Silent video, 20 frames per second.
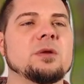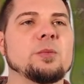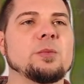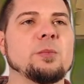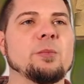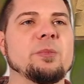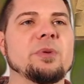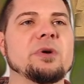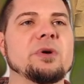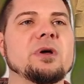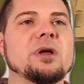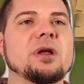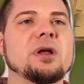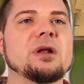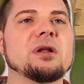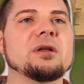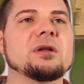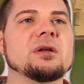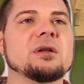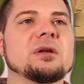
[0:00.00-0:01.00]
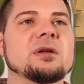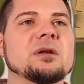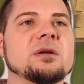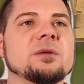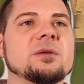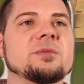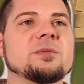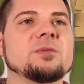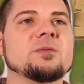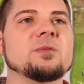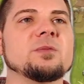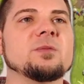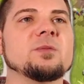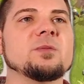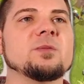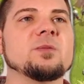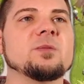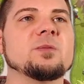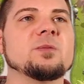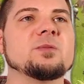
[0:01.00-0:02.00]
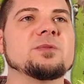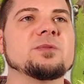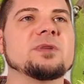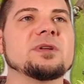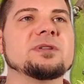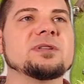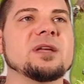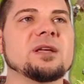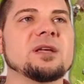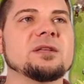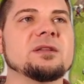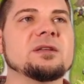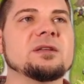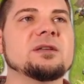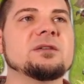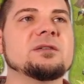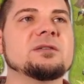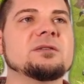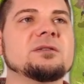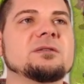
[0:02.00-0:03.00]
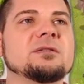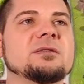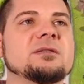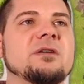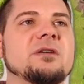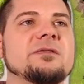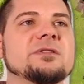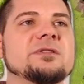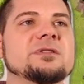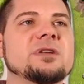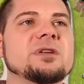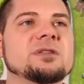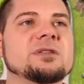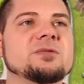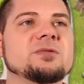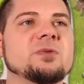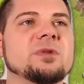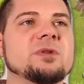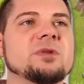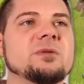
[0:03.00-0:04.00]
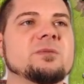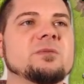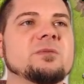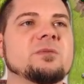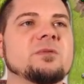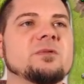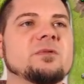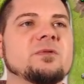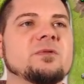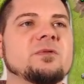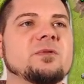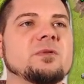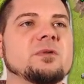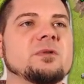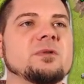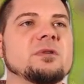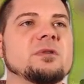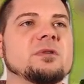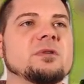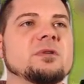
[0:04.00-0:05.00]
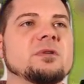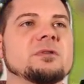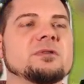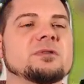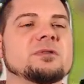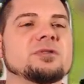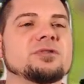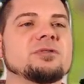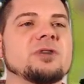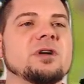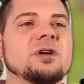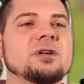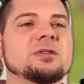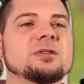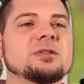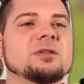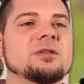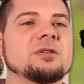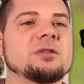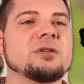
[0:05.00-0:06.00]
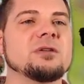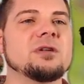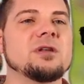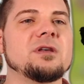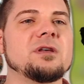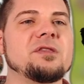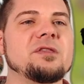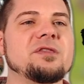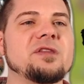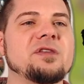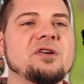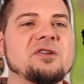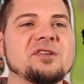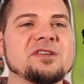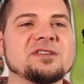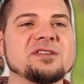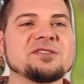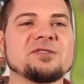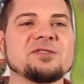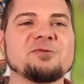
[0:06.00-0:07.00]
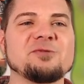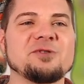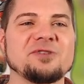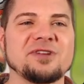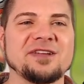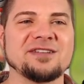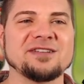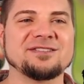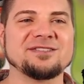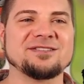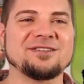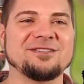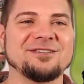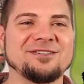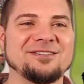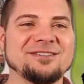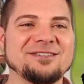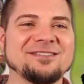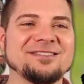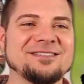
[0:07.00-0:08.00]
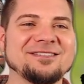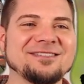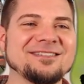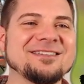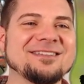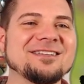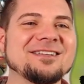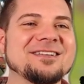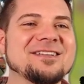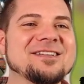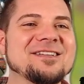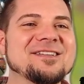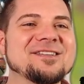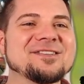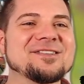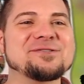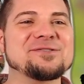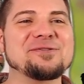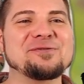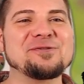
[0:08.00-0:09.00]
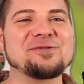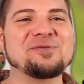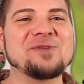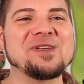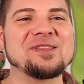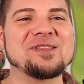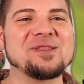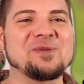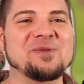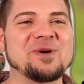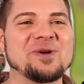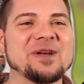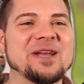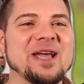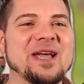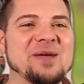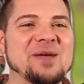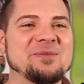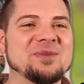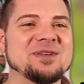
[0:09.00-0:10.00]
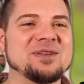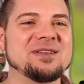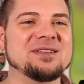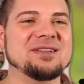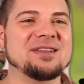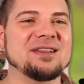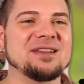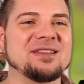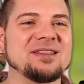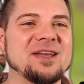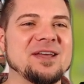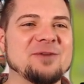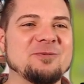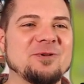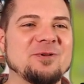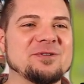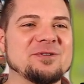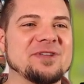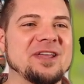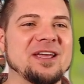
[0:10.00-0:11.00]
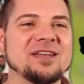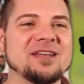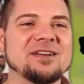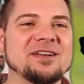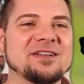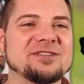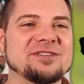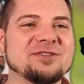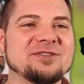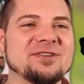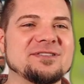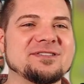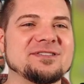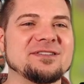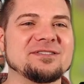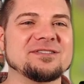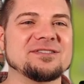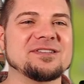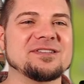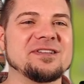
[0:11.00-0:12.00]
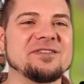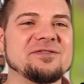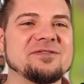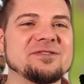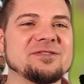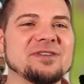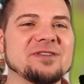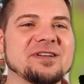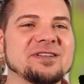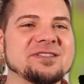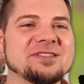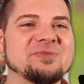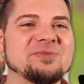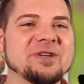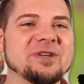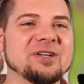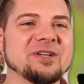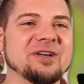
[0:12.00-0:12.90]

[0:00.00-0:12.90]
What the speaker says: But the daily conversations with them for trust, there is a wrong answer. So if you make them unhappy, they won't gain any trust. They'll just give you like a speed